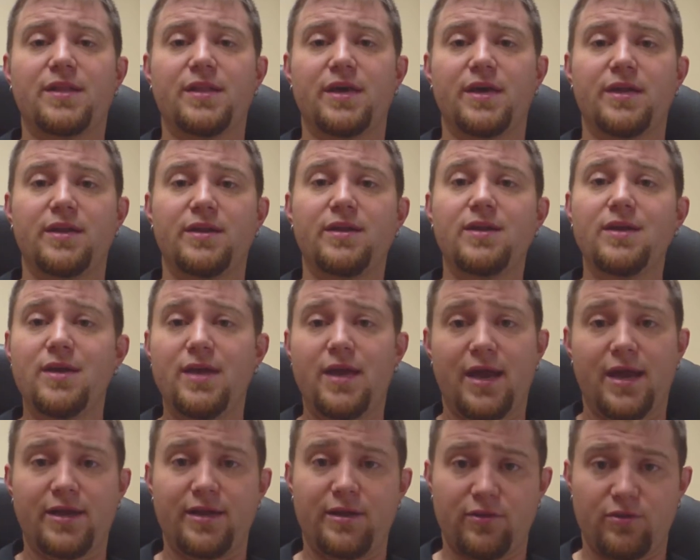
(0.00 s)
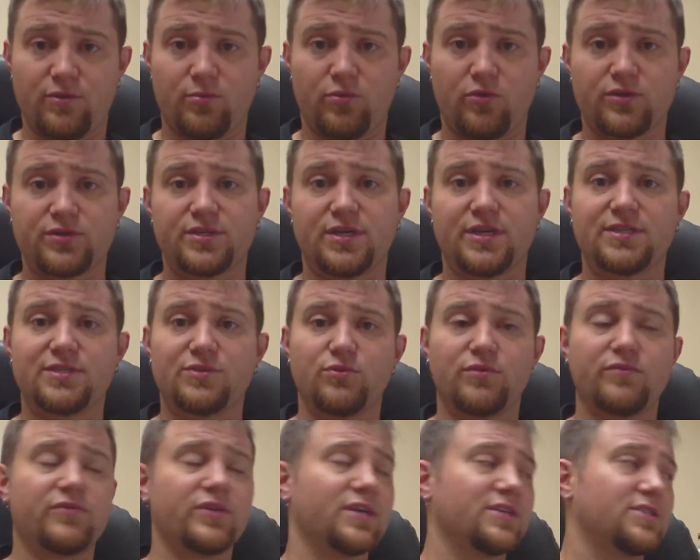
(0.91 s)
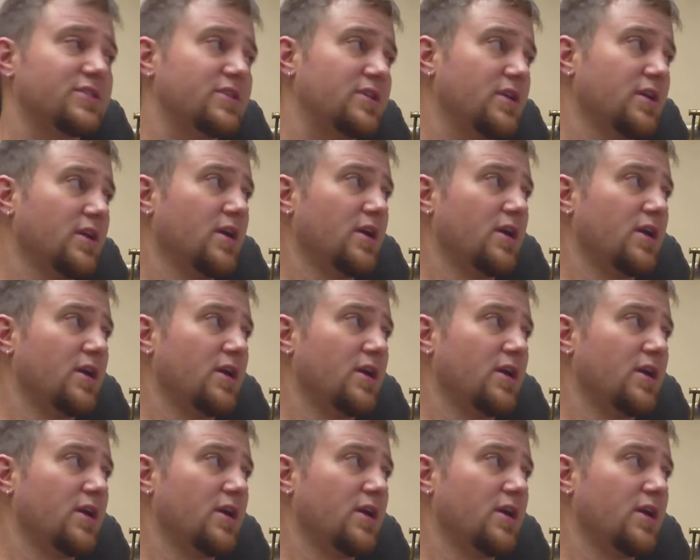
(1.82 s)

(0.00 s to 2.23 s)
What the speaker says: than any other bore size that we've tested.